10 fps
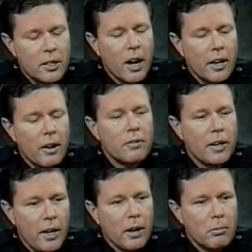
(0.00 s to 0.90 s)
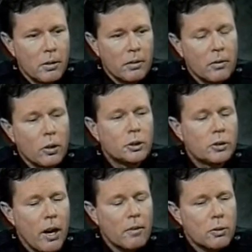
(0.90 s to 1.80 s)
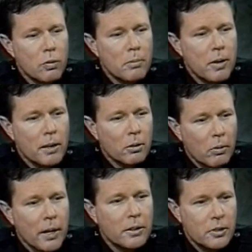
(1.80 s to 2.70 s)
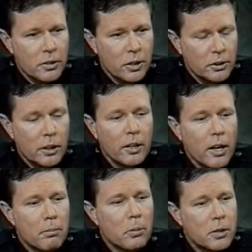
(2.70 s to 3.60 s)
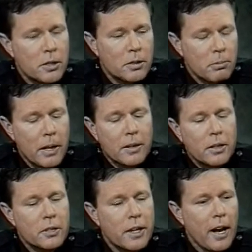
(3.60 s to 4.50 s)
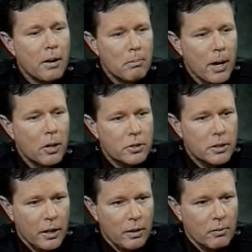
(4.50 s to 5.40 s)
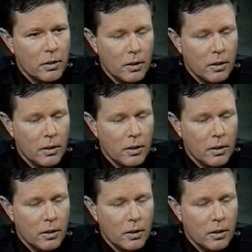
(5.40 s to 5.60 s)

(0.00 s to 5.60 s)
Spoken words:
not have to happen. If those drivers would have made the right decision and not participate in this cat and mouse game,